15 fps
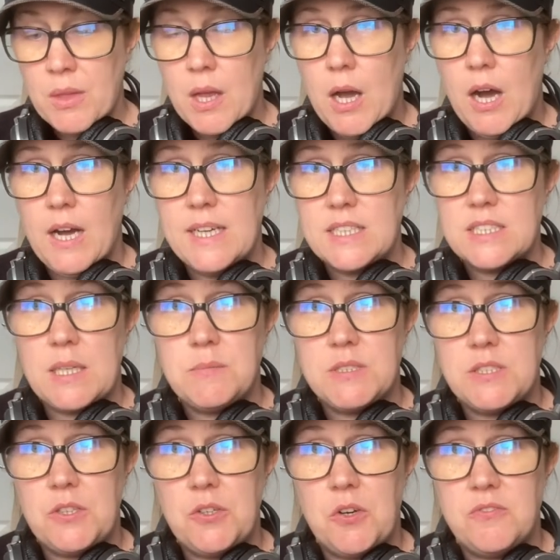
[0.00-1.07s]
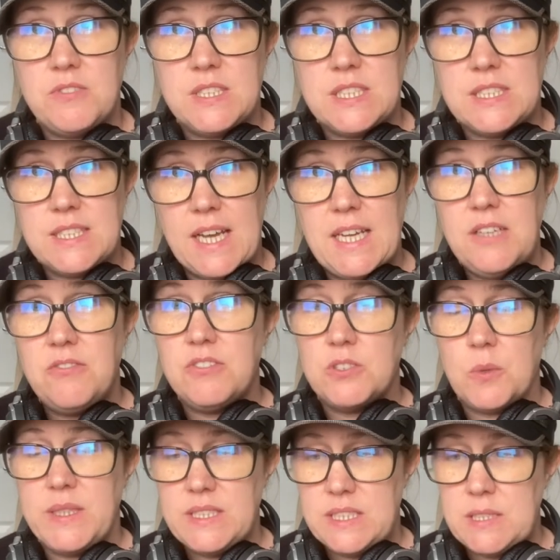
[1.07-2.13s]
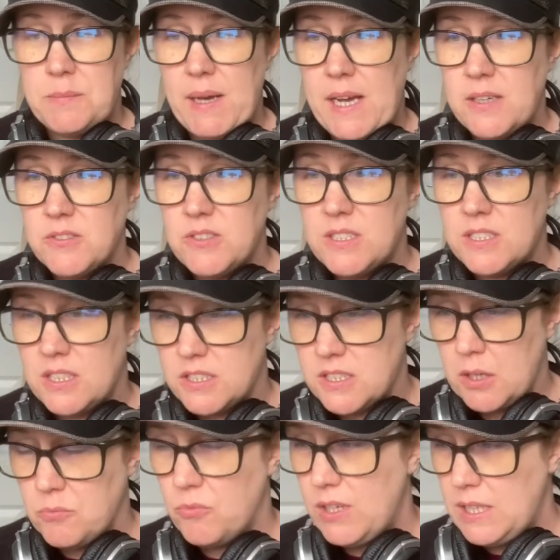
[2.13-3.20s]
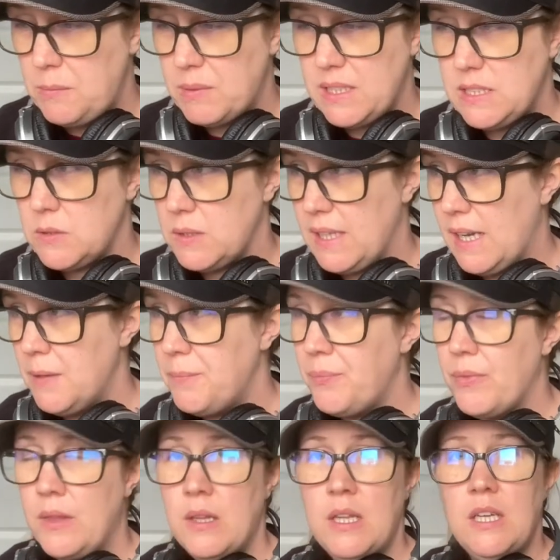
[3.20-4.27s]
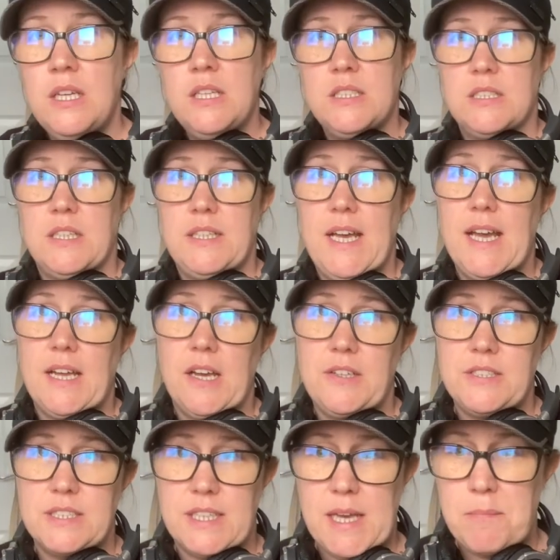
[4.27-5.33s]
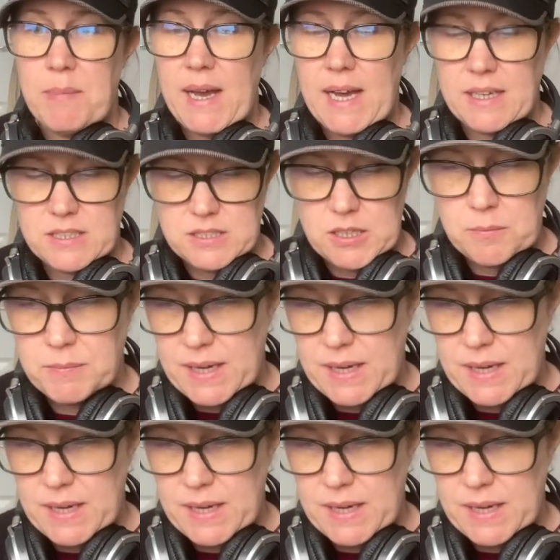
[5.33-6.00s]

I accepted an offer today for £20, so I'm really pleased with that. So they're going to get packed up